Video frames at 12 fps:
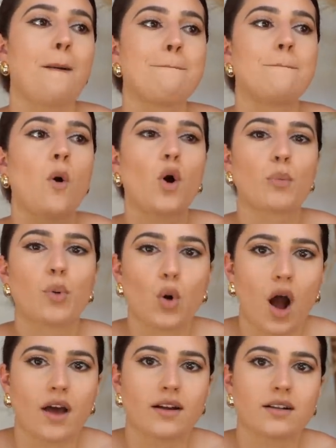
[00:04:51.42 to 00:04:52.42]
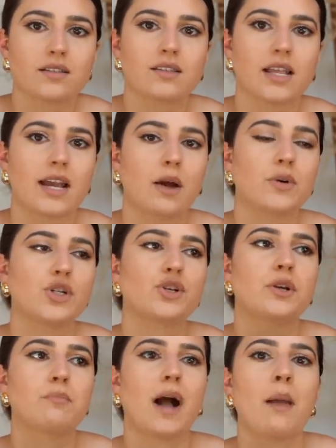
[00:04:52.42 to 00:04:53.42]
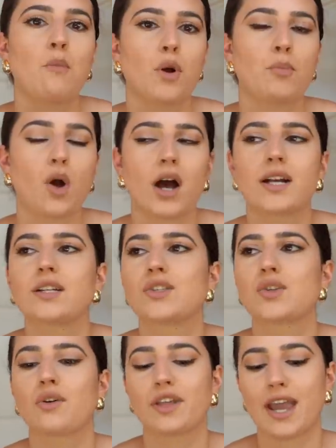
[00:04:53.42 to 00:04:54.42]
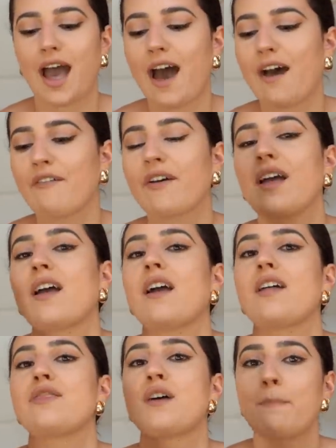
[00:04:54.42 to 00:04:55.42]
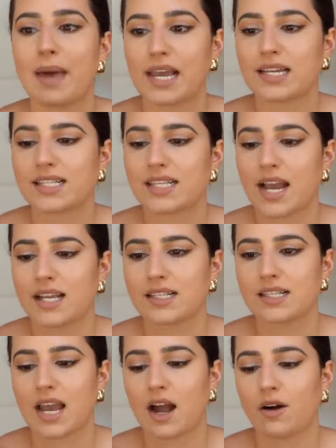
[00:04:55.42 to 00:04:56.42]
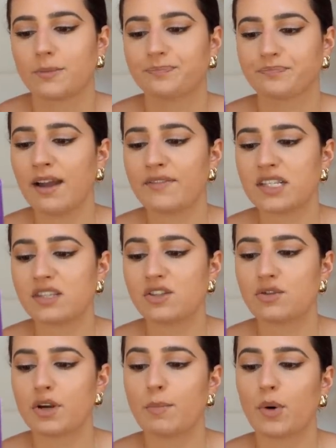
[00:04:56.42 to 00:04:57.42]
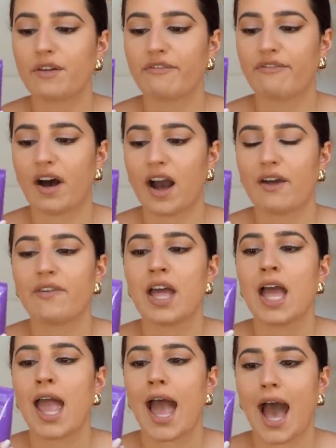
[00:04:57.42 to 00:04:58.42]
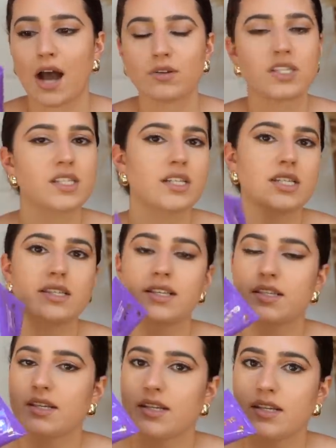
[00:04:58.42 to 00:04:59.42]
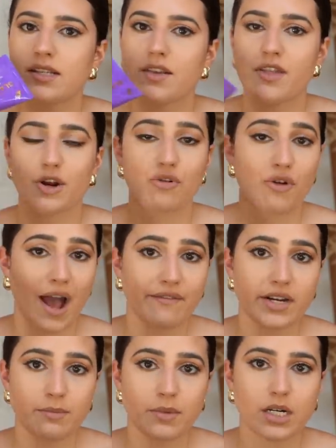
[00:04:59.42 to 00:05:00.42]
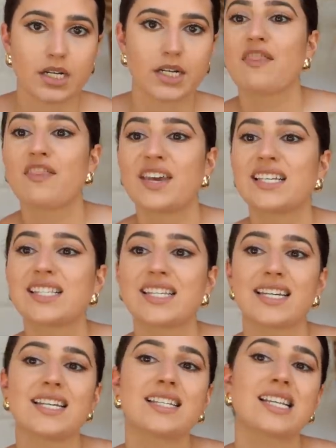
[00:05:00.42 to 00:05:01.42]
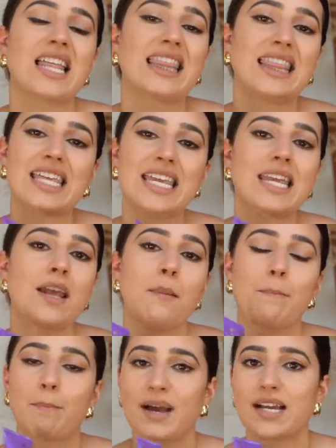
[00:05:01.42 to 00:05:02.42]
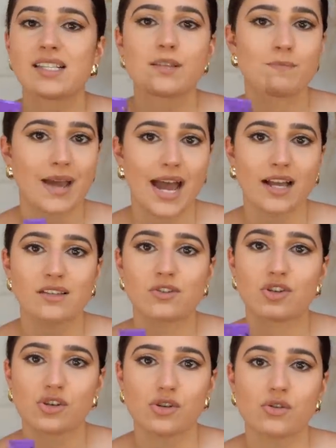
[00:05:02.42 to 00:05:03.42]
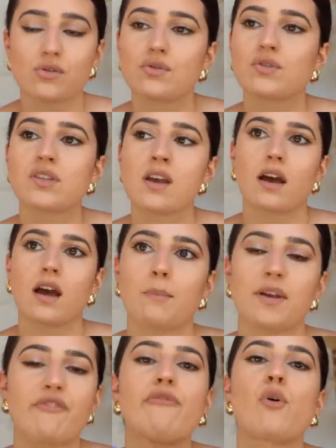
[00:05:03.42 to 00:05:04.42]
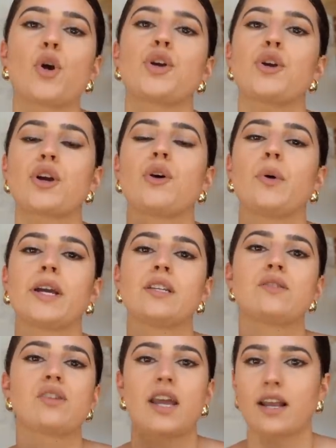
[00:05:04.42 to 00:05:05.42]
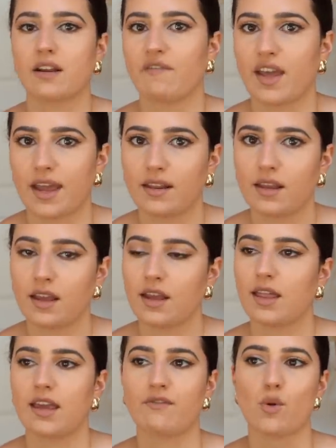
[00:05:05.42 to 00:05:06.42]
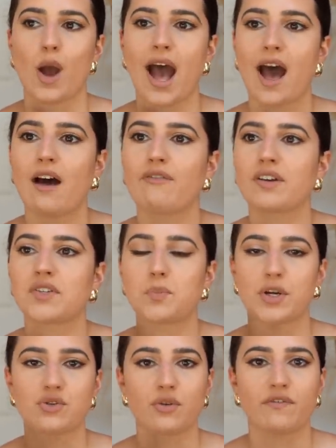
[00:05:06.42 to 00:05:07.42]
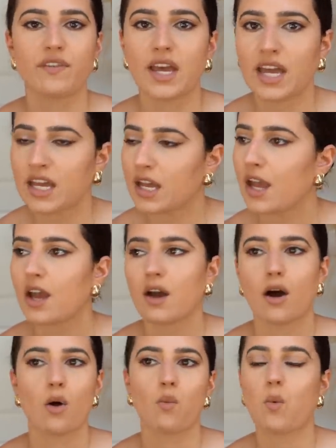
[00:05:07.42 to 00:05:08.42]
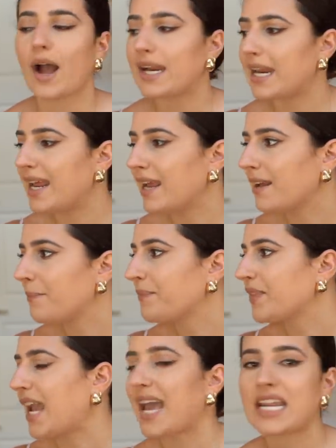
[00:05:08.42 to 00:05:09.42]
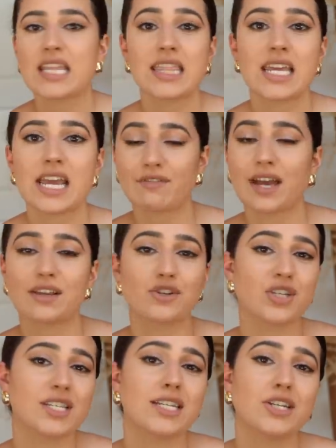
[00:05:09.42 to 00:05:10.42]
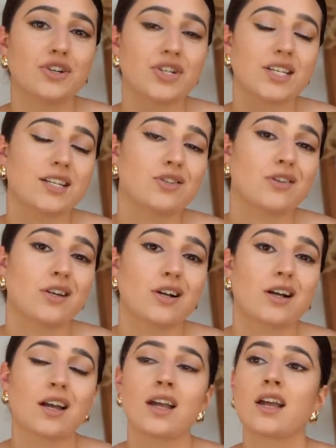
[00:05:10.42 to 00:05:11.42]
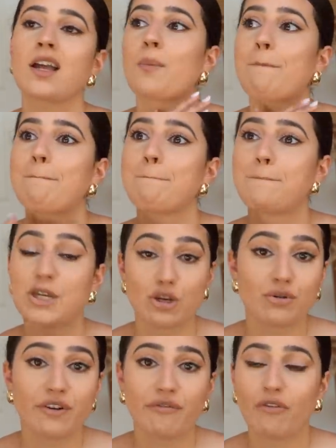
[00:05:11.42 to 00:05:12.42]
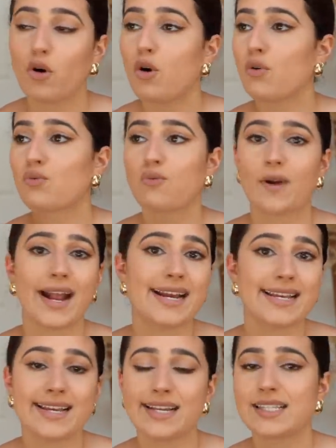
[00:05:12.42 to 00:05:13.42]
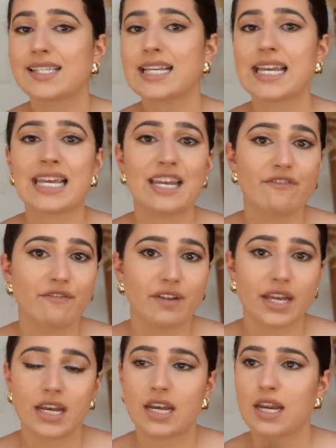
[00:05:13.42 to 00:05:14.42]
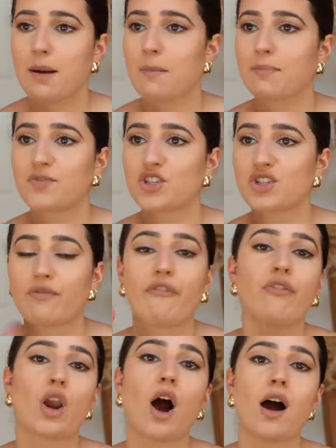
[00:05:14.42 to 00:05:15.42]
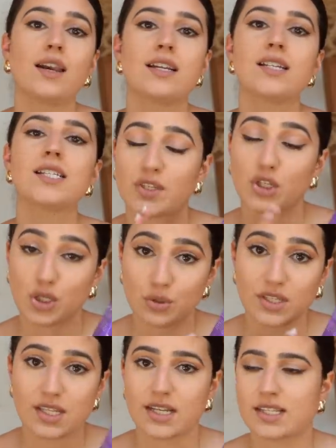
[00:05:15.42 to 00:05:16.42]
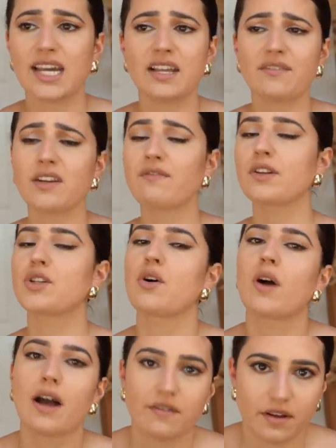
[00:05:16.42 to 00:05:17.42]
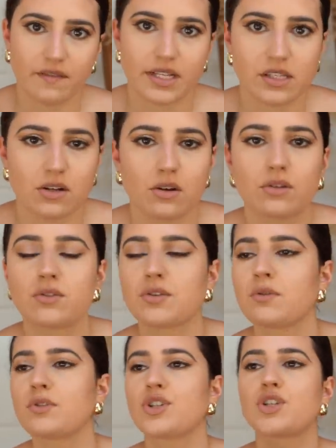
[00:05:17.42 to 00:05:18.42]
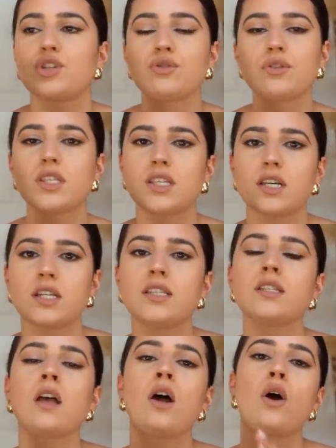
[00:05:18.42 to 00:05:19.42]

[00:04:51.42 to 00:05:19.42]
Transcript: more product. Like, I wish you could buy more product. So they have the mega size now, and this is 3.5 ounces. This is their Gravity Mud. This is the best mask to use before you're going to like an event. If you have a special event, a wedding, anything, and you just need your skin to look beautiful, radiant, even, just flawless. Use this. And even if you don't have an event to go to, just use this